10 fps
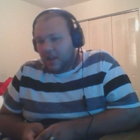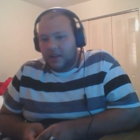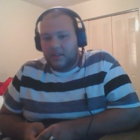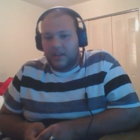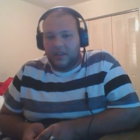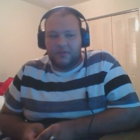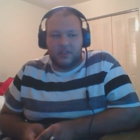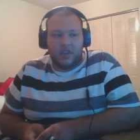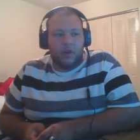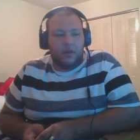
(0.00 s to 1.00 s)
uh,
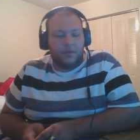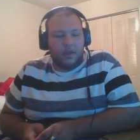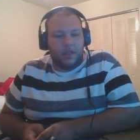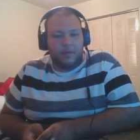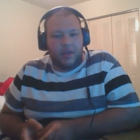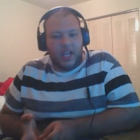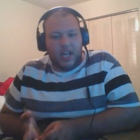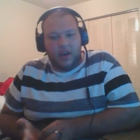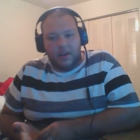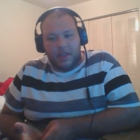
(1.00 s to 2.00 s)
so with you
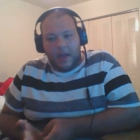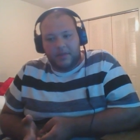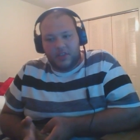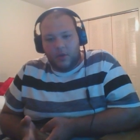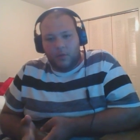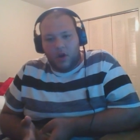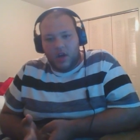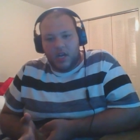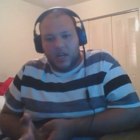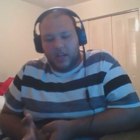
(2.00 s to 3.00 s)
know with episode
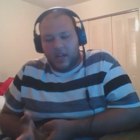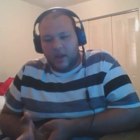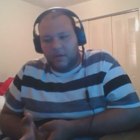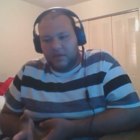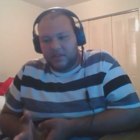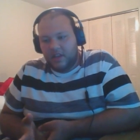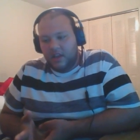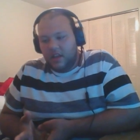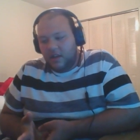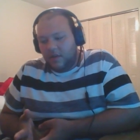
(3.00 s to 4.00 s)
one, you know it was
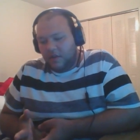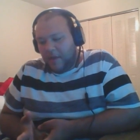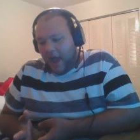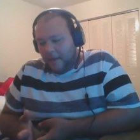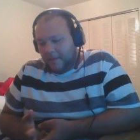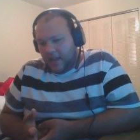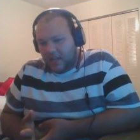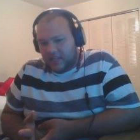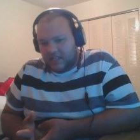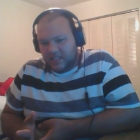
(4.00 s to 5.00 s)
with
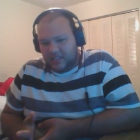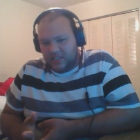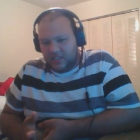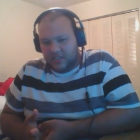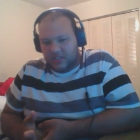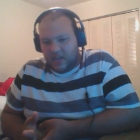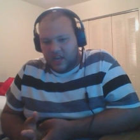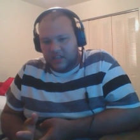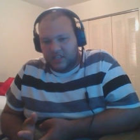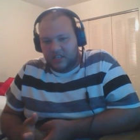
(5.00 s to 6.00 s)
Batman the season
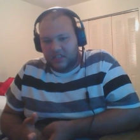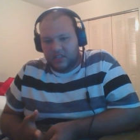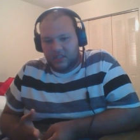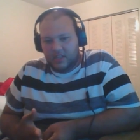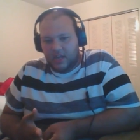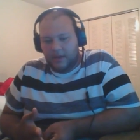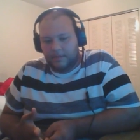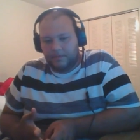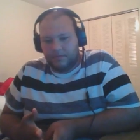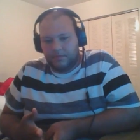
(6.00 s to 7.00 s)
uh, season
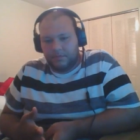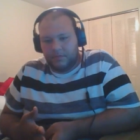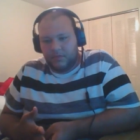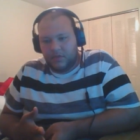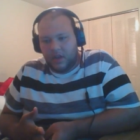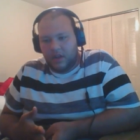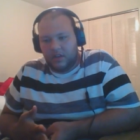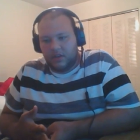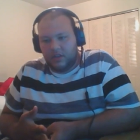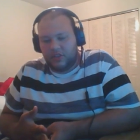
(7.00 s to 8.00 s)
um, uh,
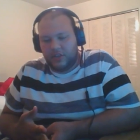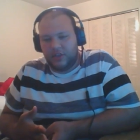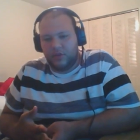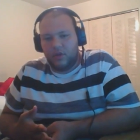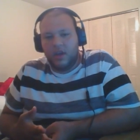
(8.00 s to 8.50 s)
two.